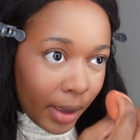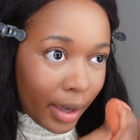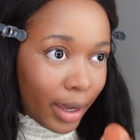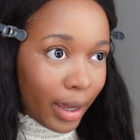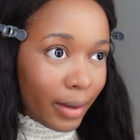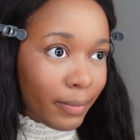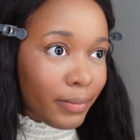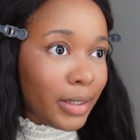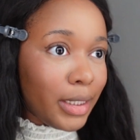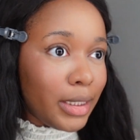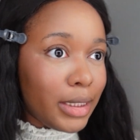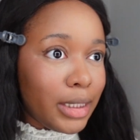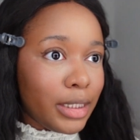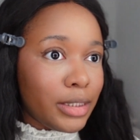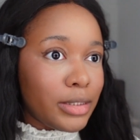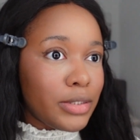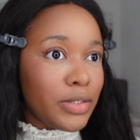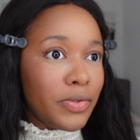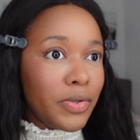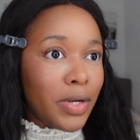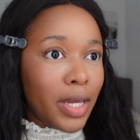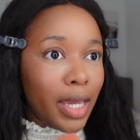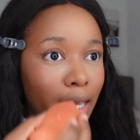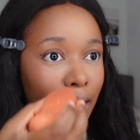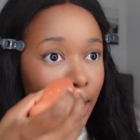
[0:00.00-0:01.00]
mean, it's
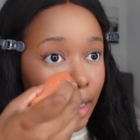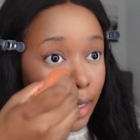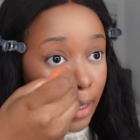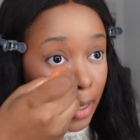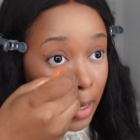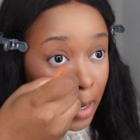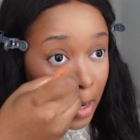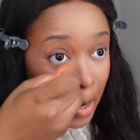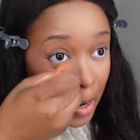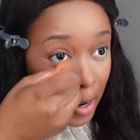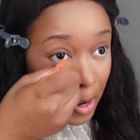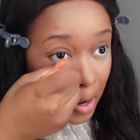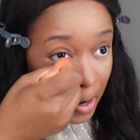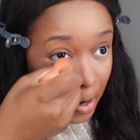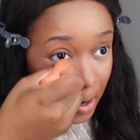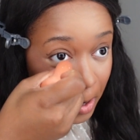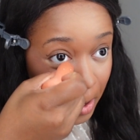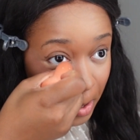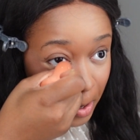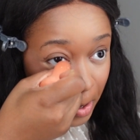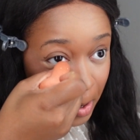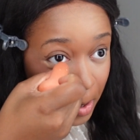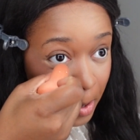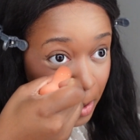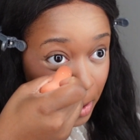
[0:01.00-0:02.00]
okay.
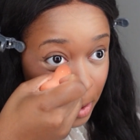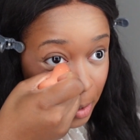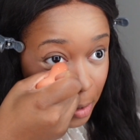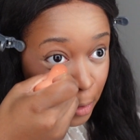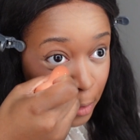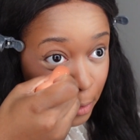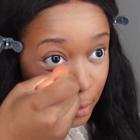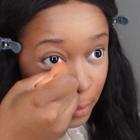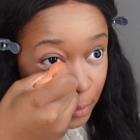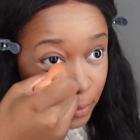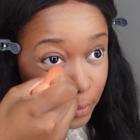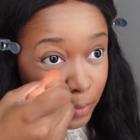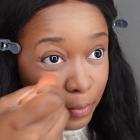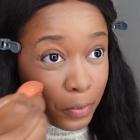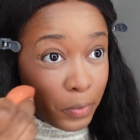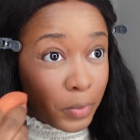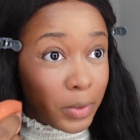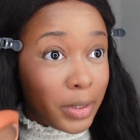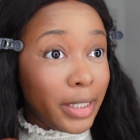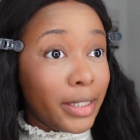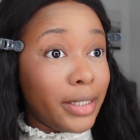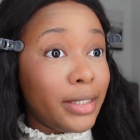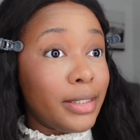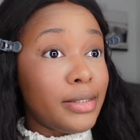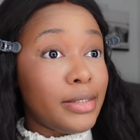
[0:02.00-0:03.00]
Will
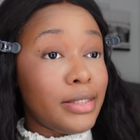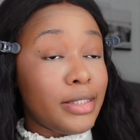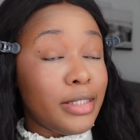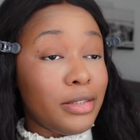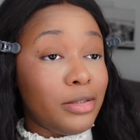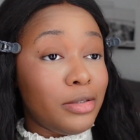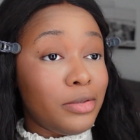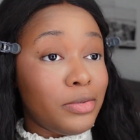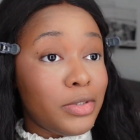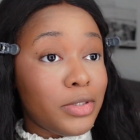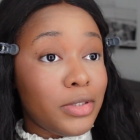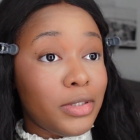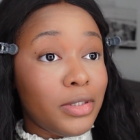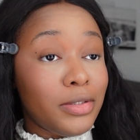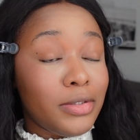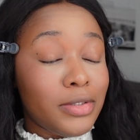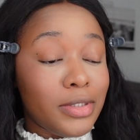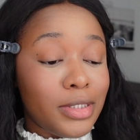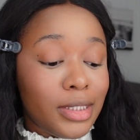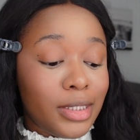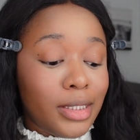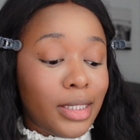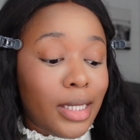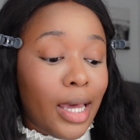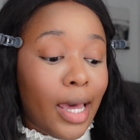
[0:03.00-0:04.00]
I continue to
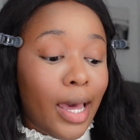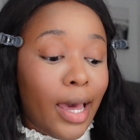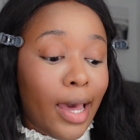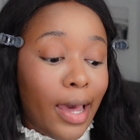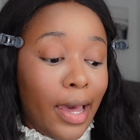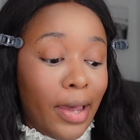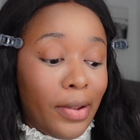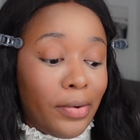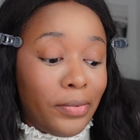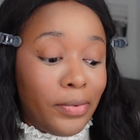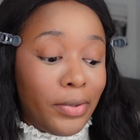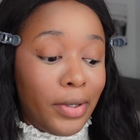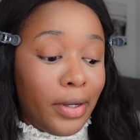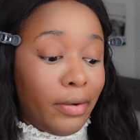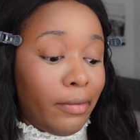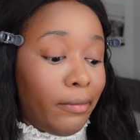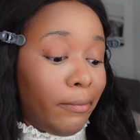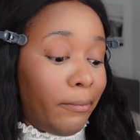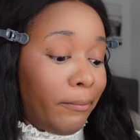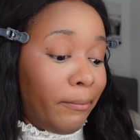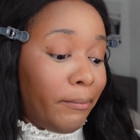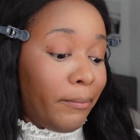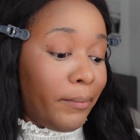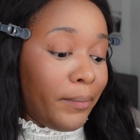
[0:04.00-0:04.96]
use it? I don't know.